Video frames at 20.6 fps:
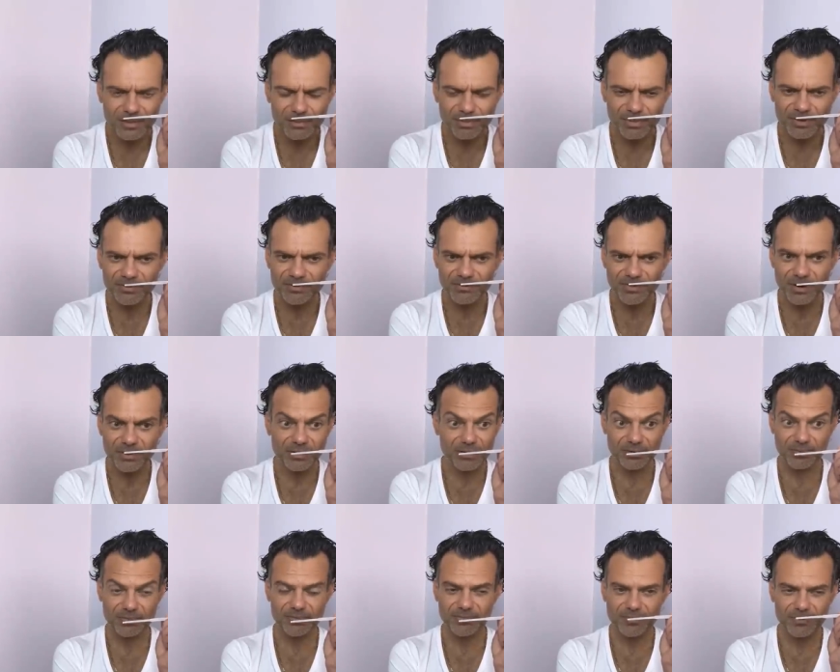but very,
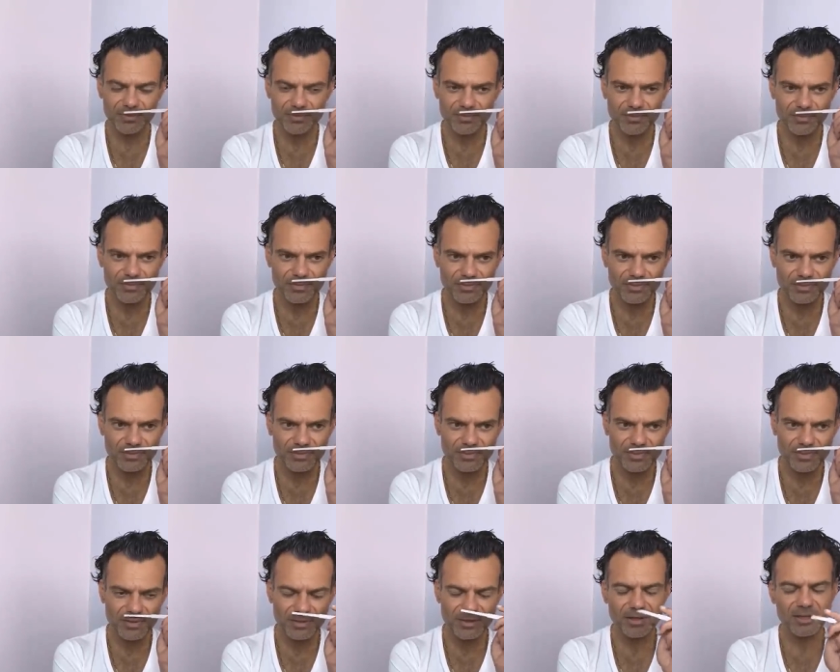
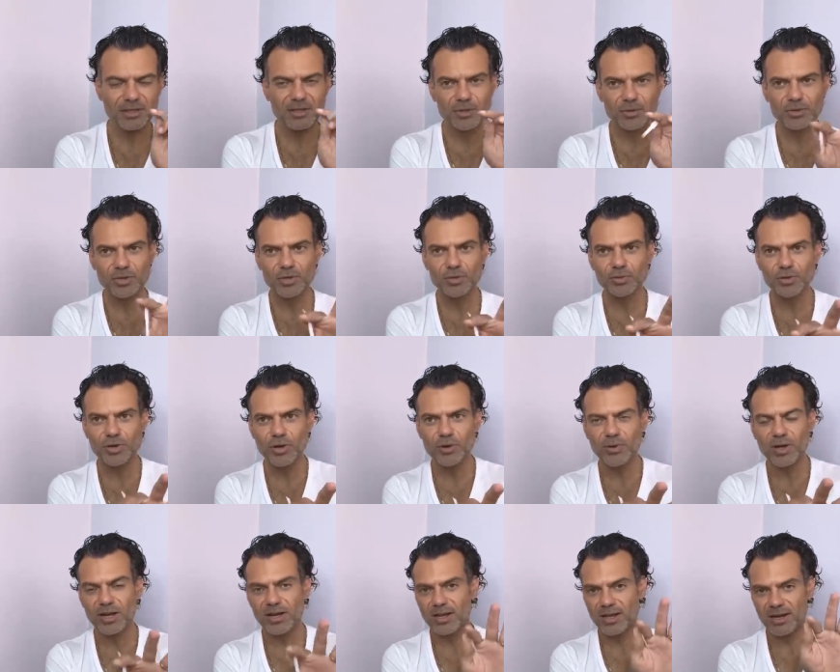you, you know,
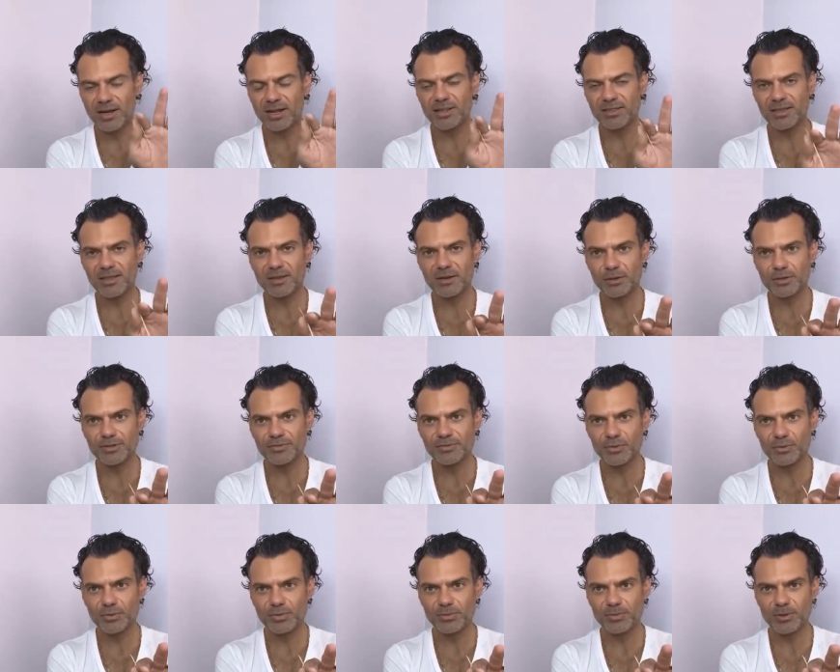and, and I think a lot of
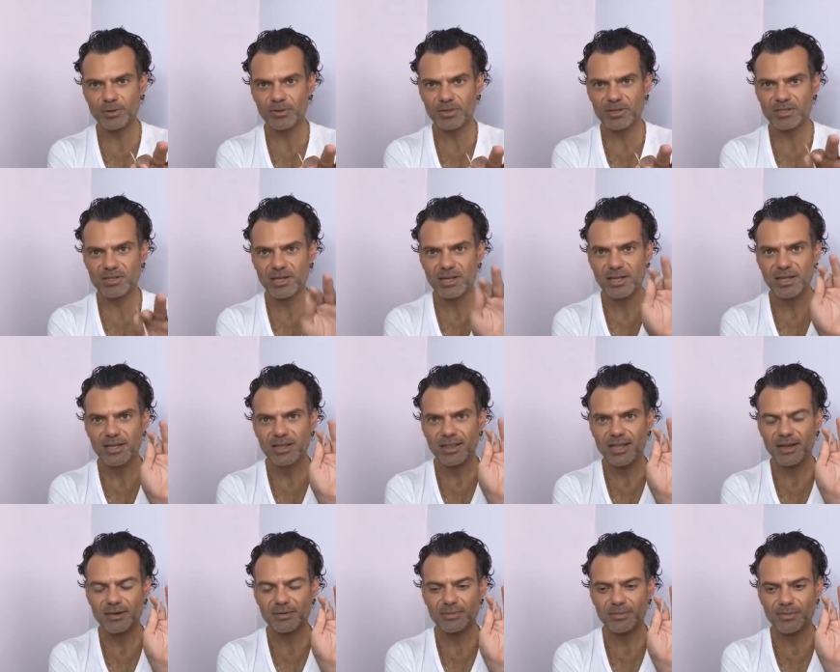you are with me on this,
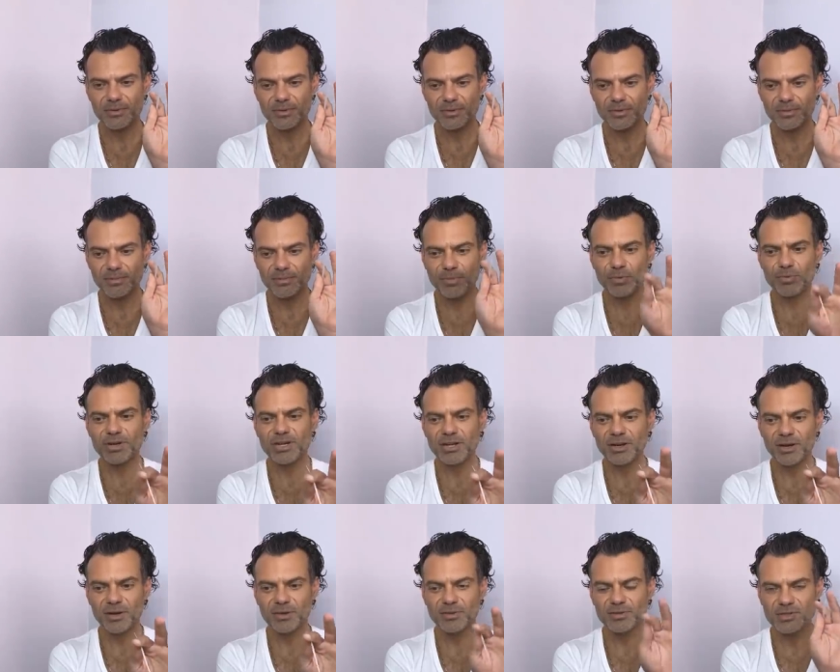that
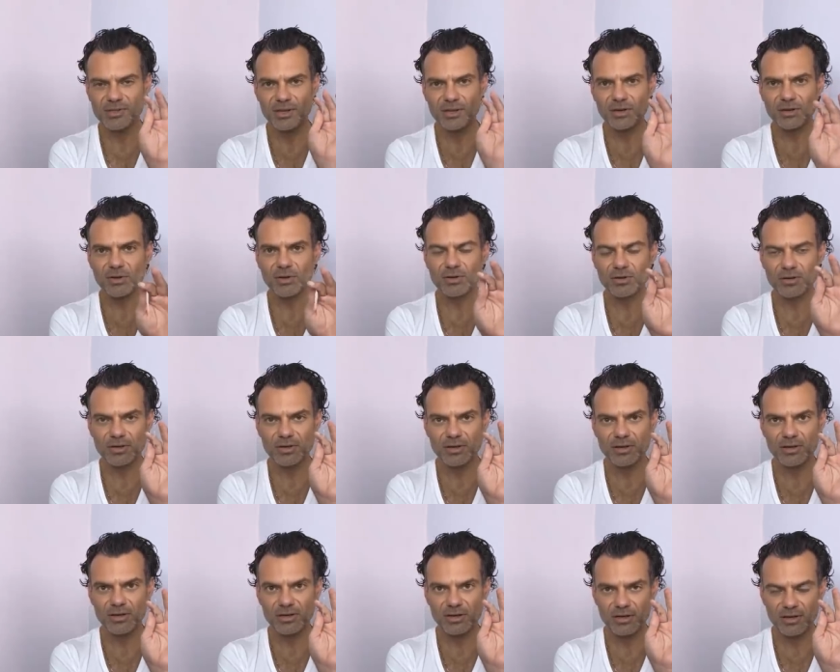marine nodes are not
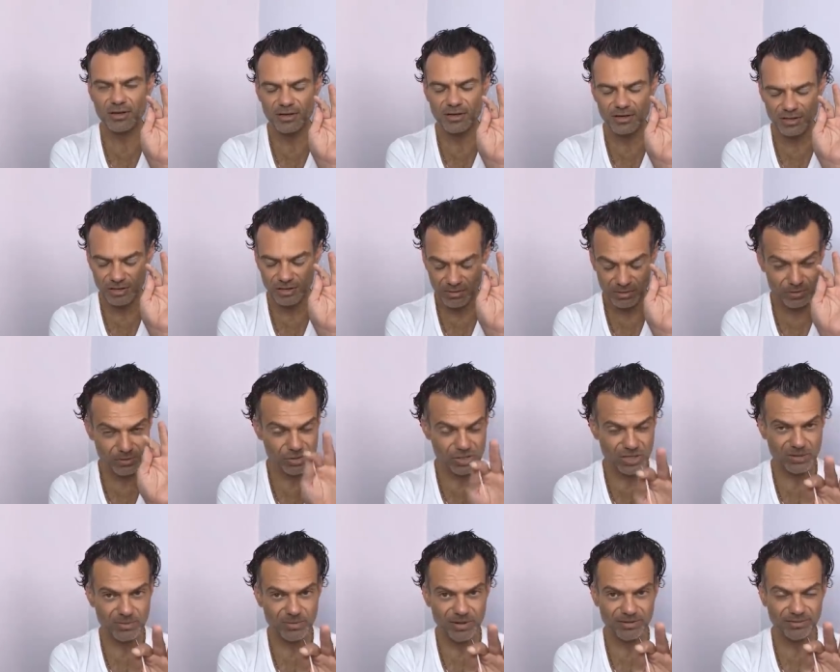
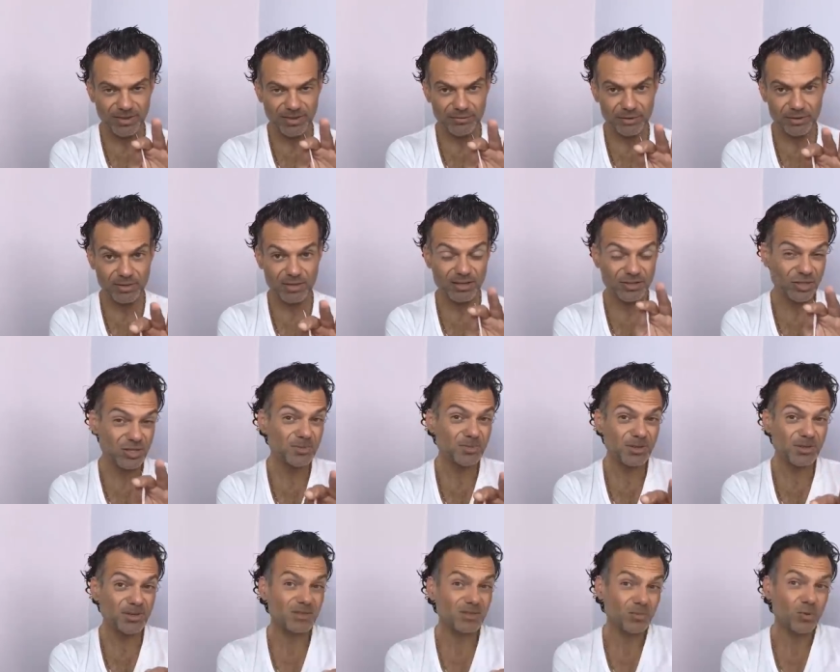usually my favorite thing,
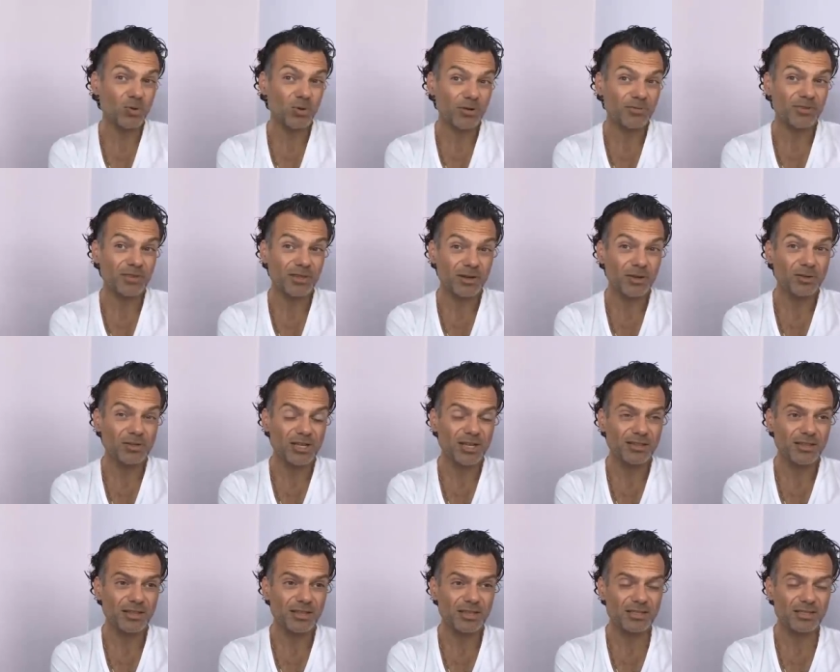just because more often than not,
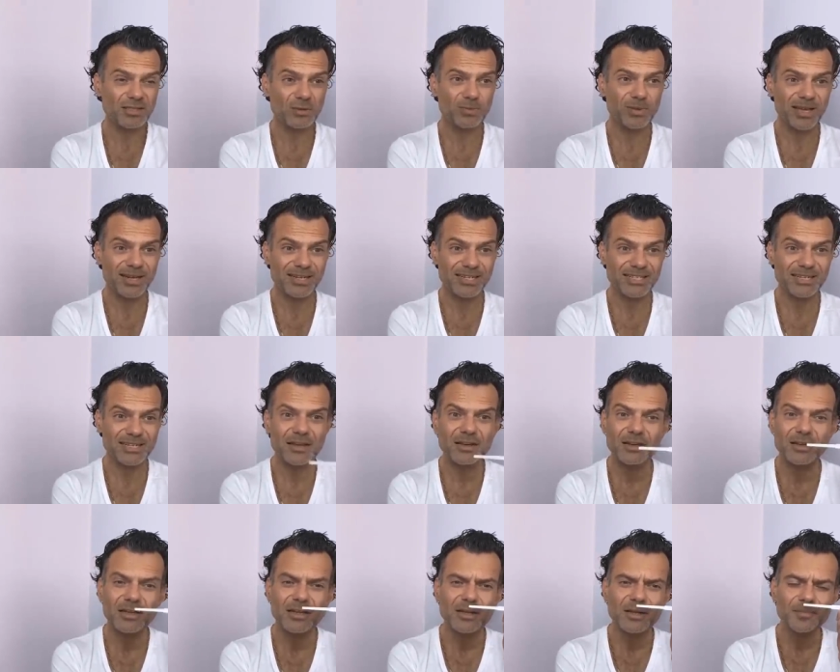I think they're so badly
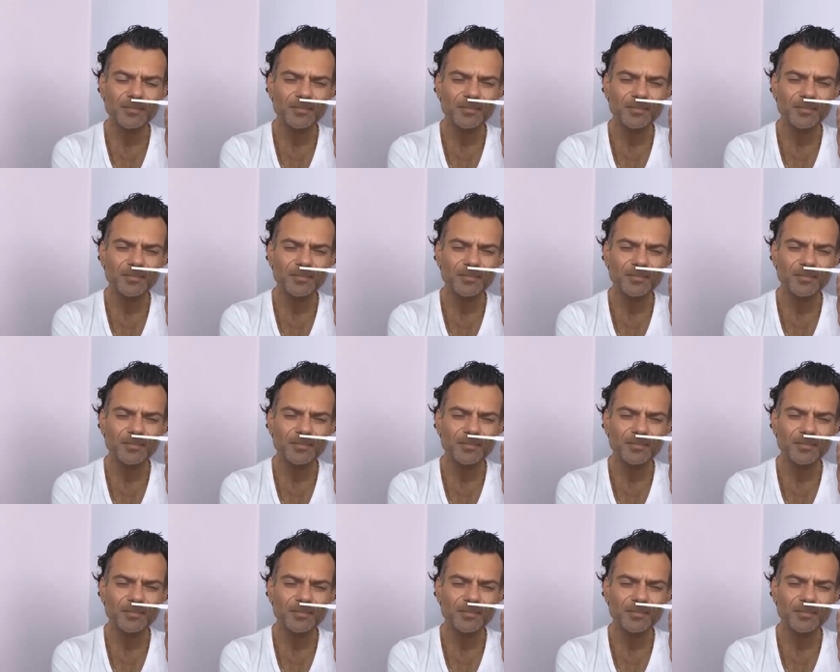done.